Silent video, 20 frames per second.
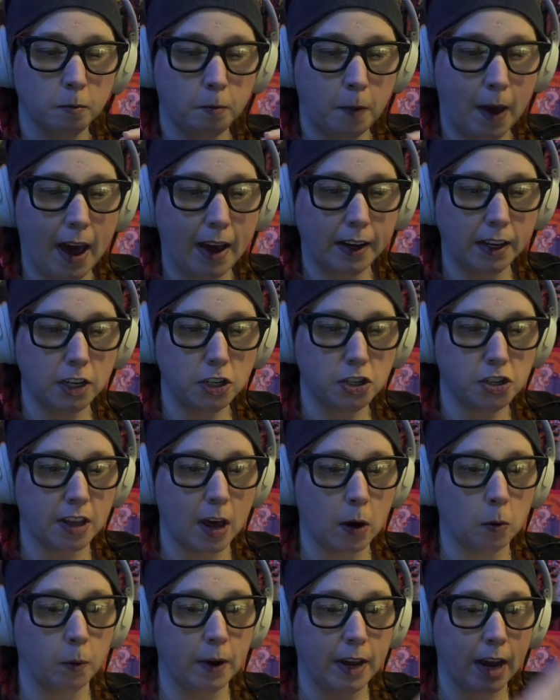package
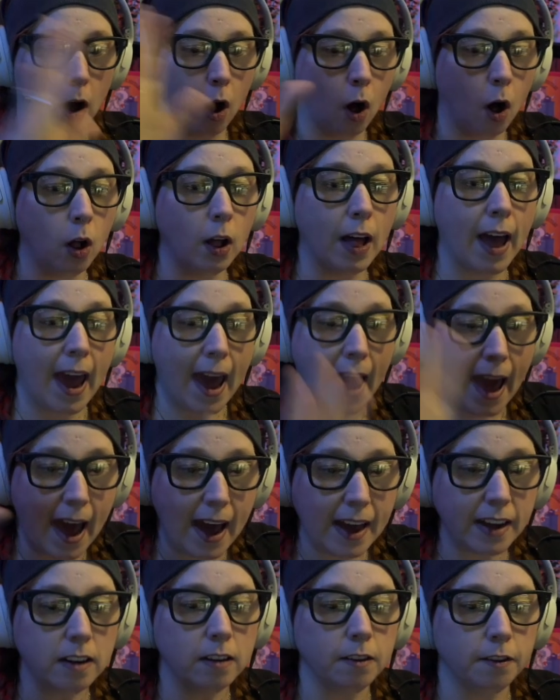that we all
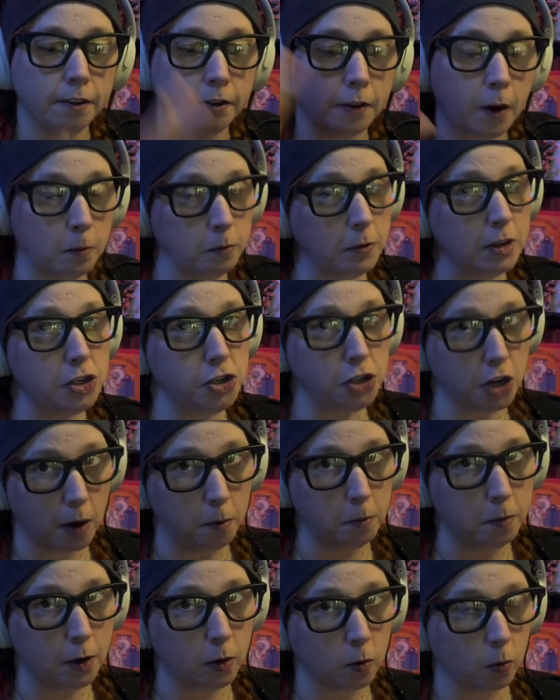had from the
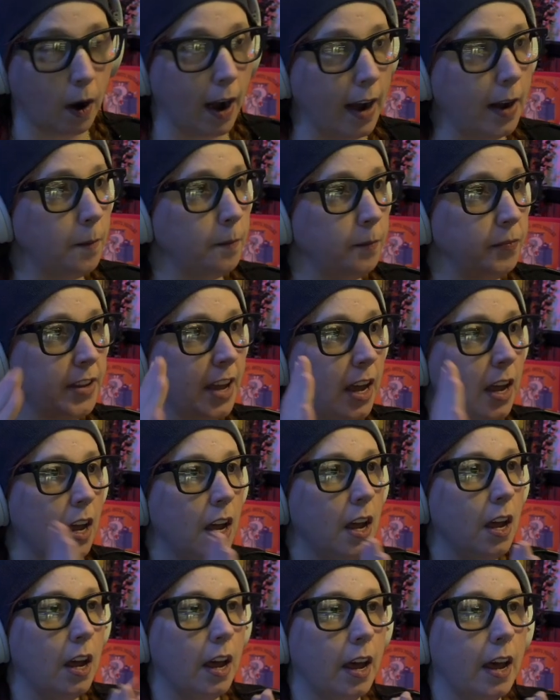jump, right,
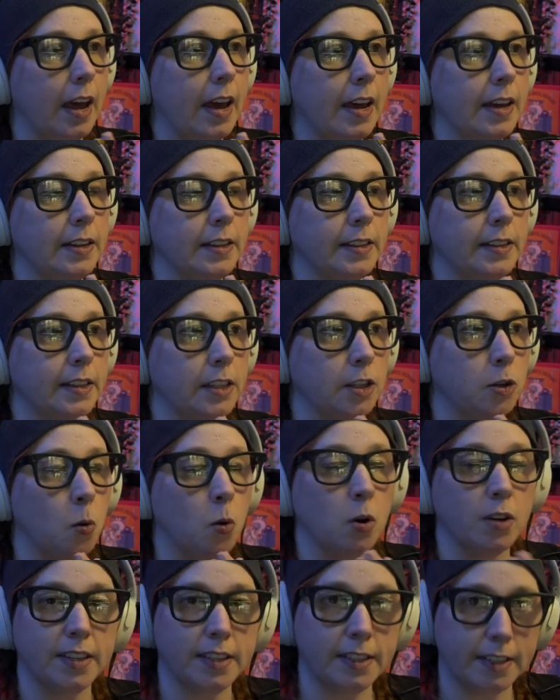is
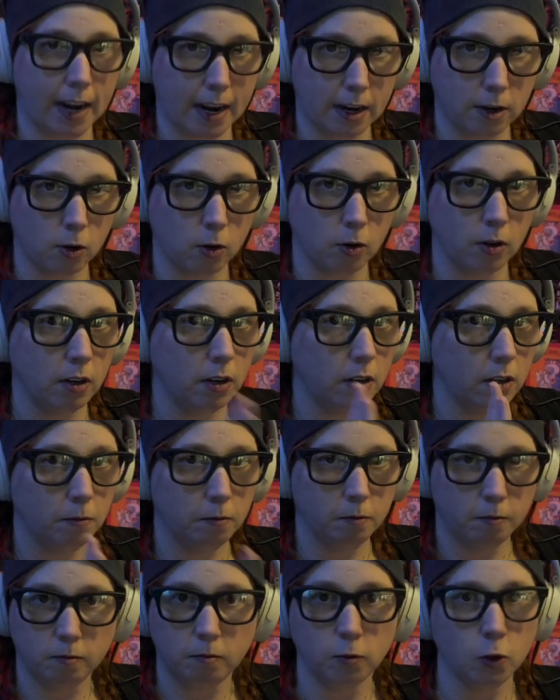your standard
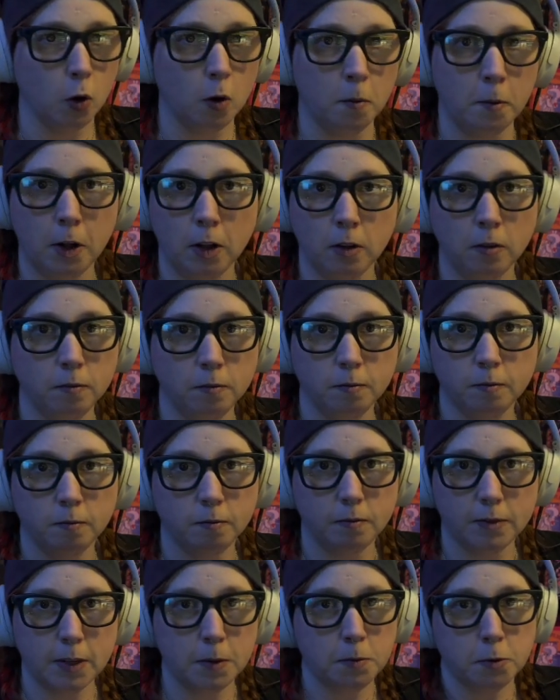normal
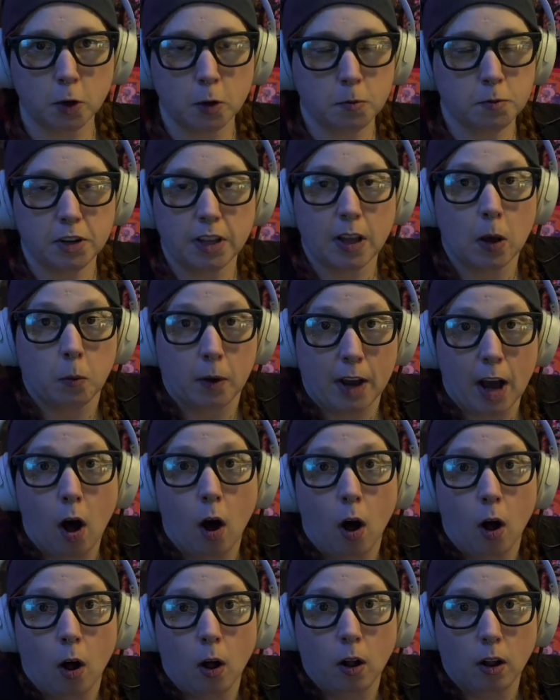subscription that we
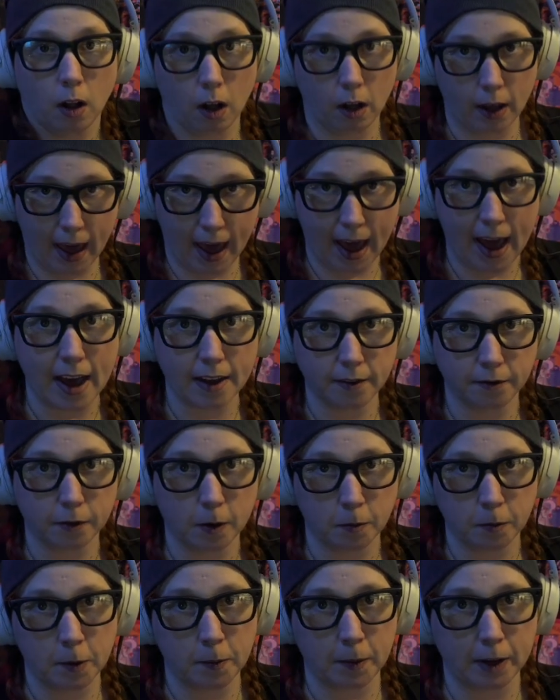all had
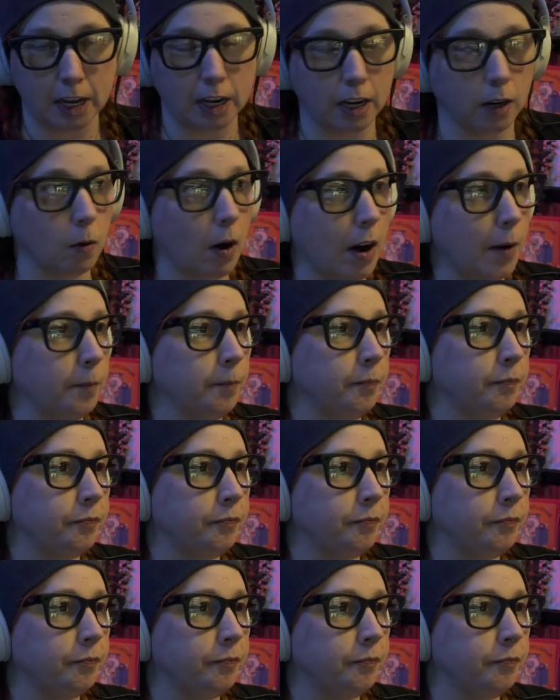from the beginning, right?